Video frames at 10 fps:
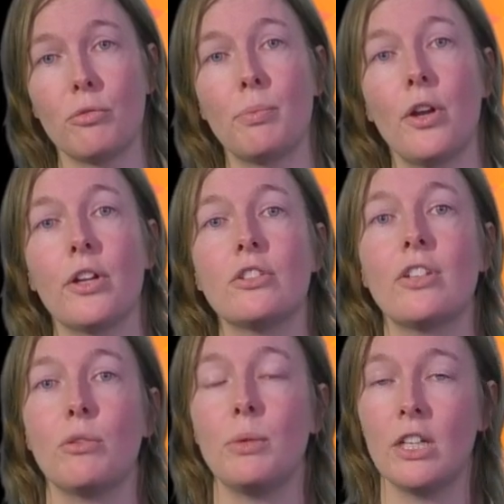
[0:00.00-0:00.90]
of products
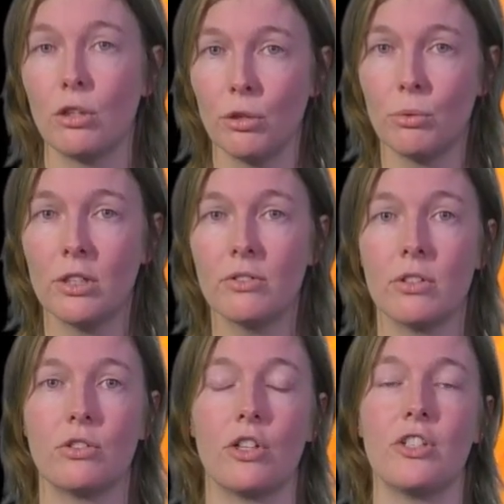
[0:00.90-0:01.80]
that we included,
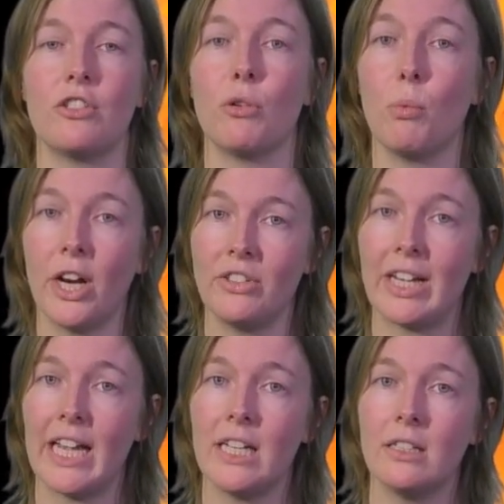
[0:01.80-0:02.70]
such as a white
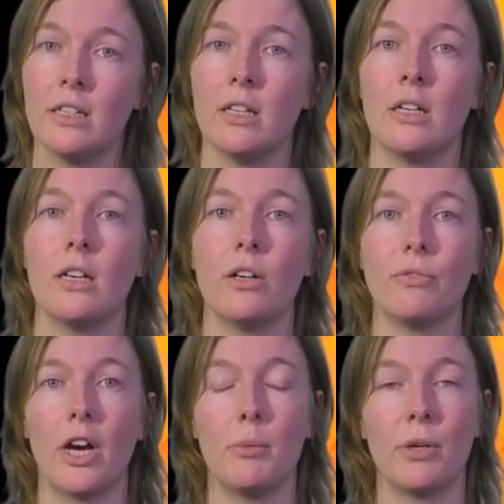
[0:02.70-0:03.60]
cane, a
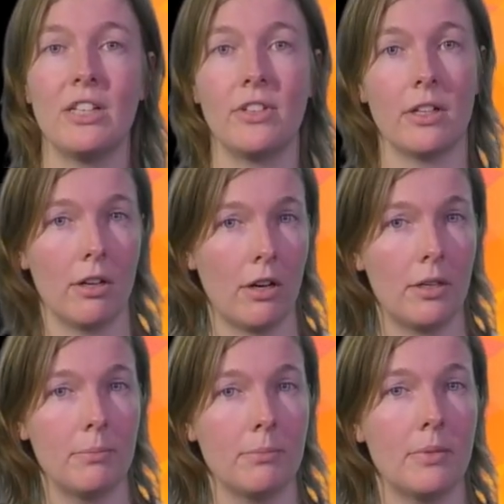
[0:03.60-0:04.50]
vibrating
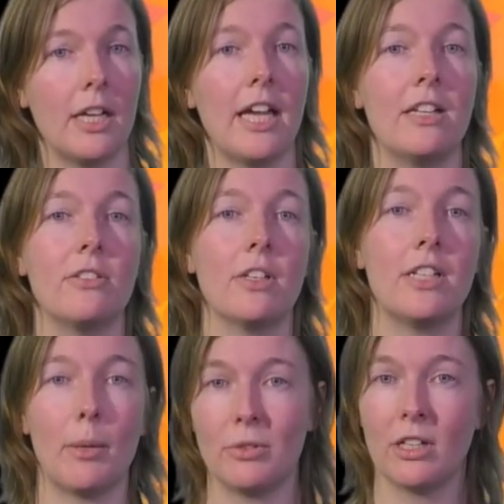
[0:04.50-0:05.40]
alarm, and
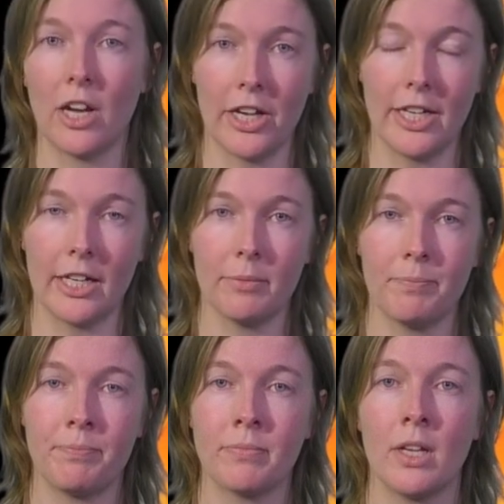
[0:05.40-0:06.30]
adapted lighting.
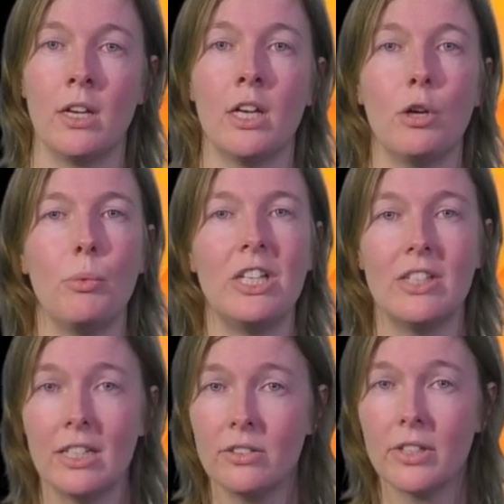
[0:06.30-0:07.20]
We
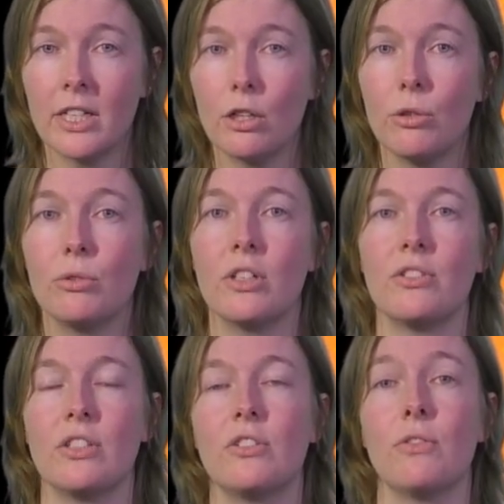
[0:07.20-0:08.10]
didn't include
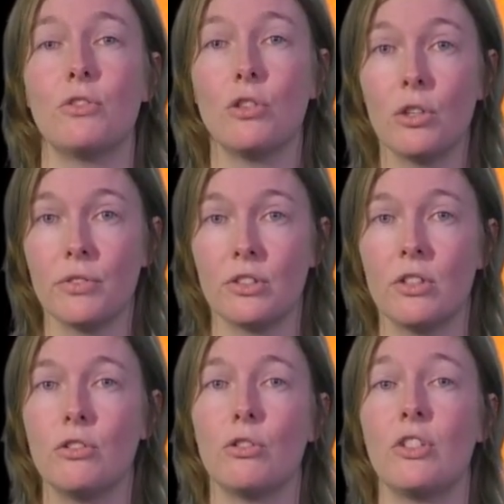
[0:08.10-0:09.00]
assistive
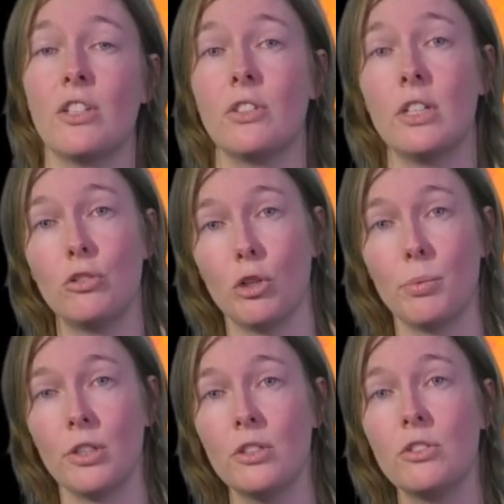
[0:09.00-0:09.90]
services, such as
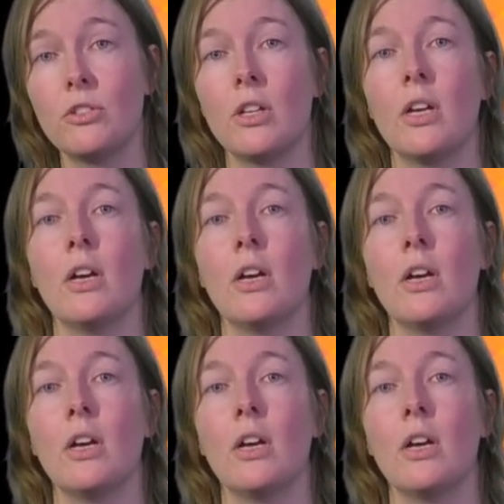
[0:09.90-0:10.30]
interpreters,